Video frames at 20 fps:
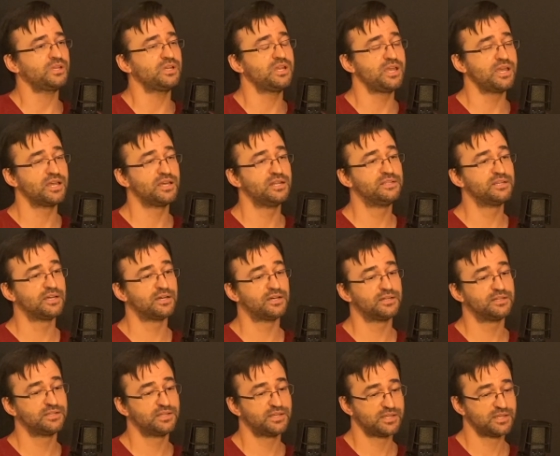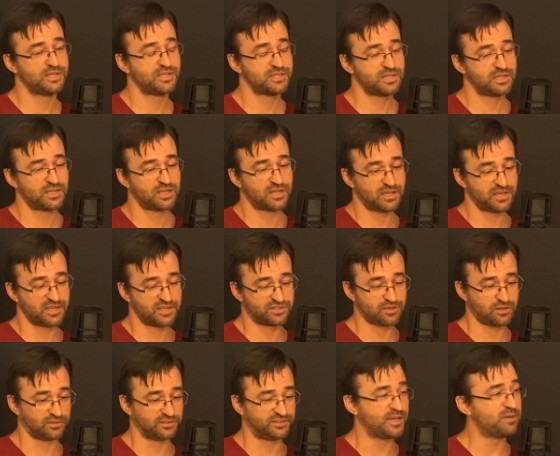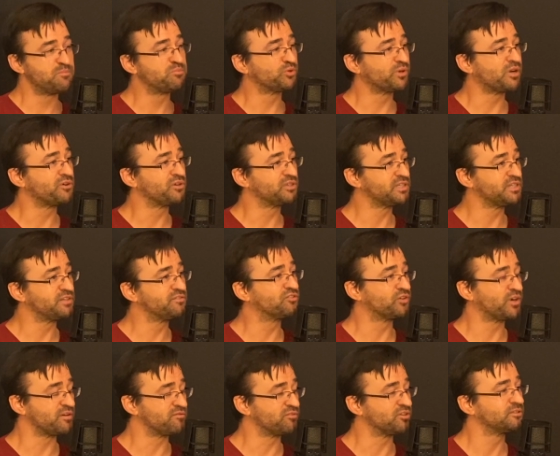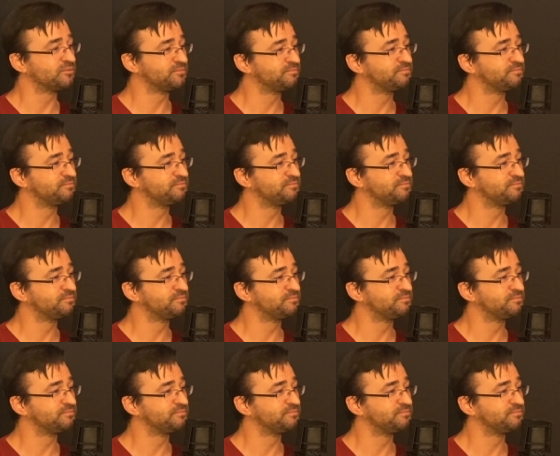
And it's called Temporarily Forever.